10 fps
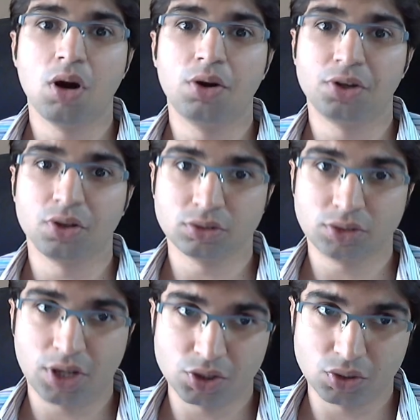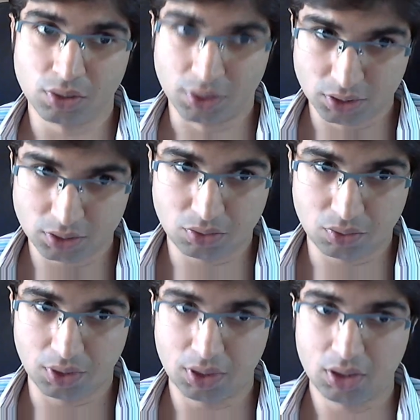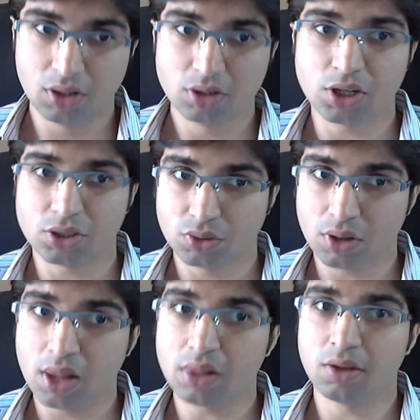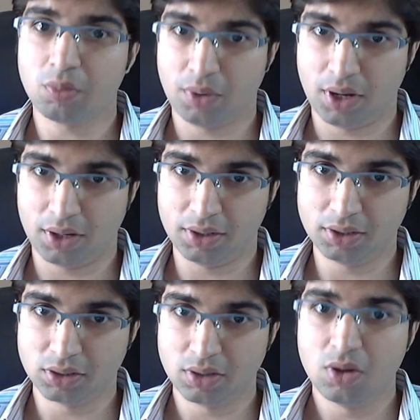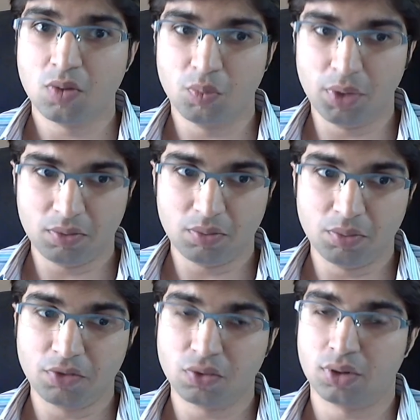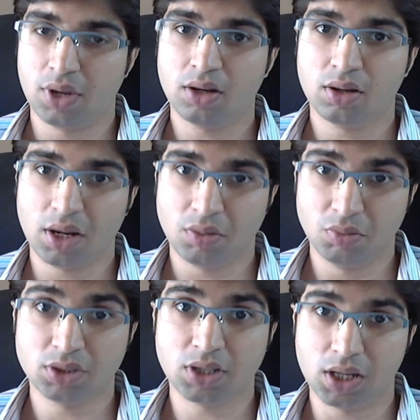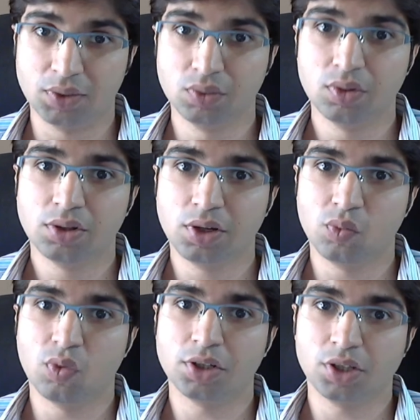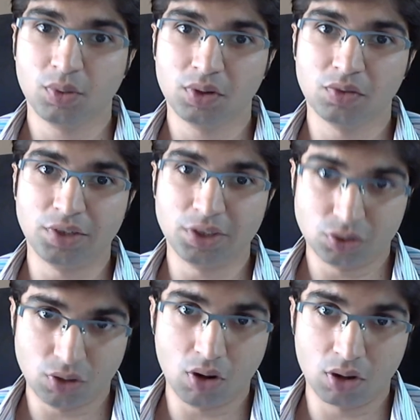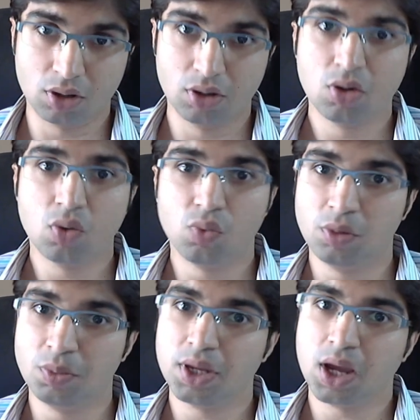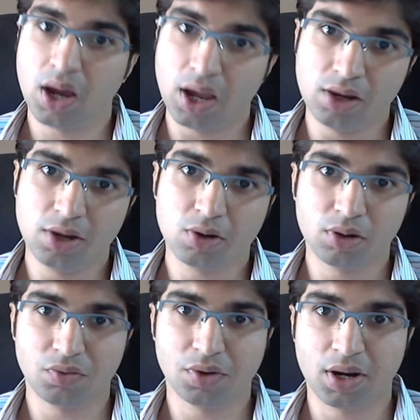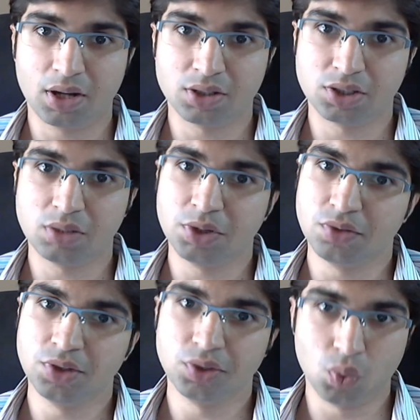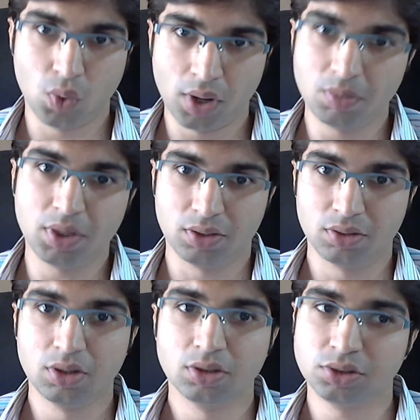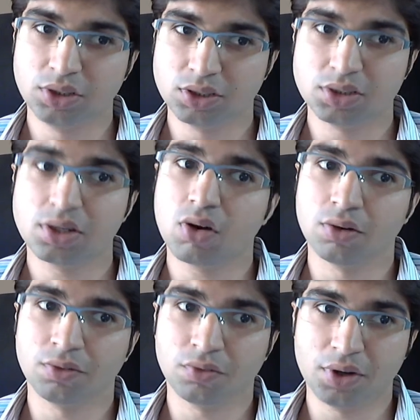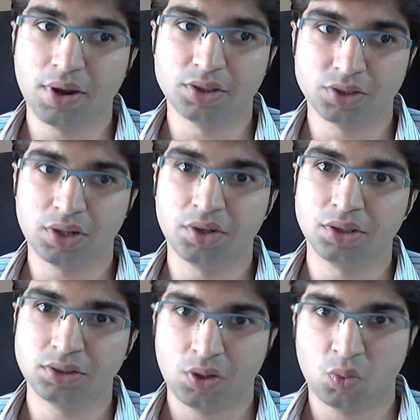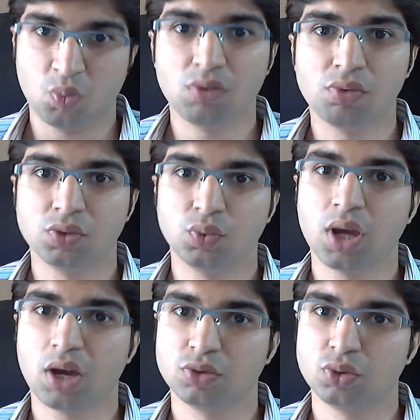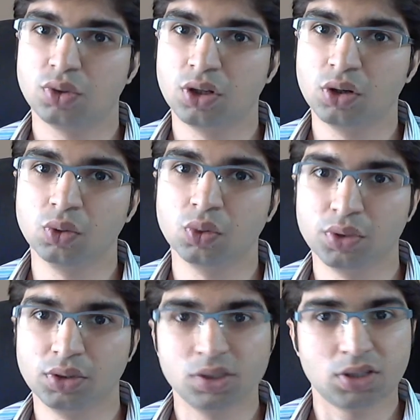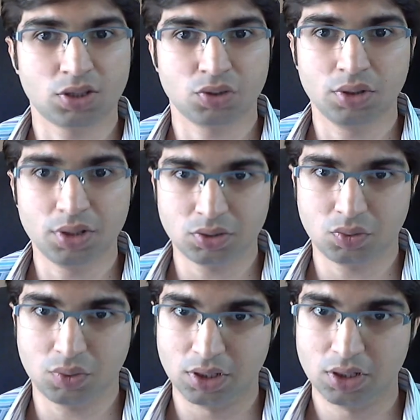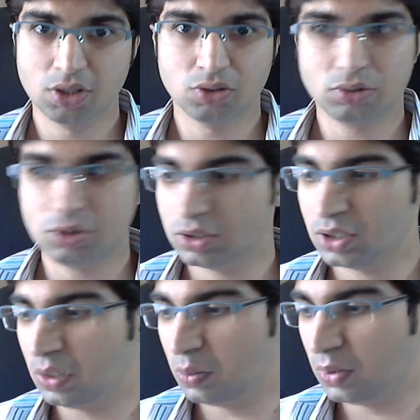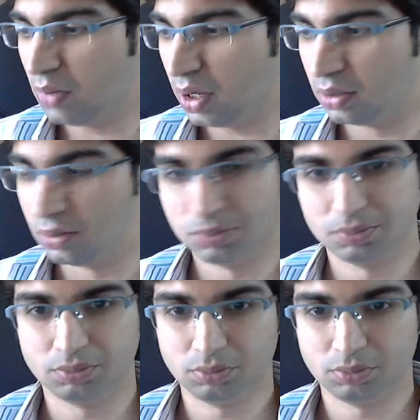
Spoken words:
you about your sexual history, sexual health and practice. But before that, let me tell you that whatever we talk will be highly confidential between you and me. So this is a confidentiality statement which we have to include with the sexual history. So just keep in mind.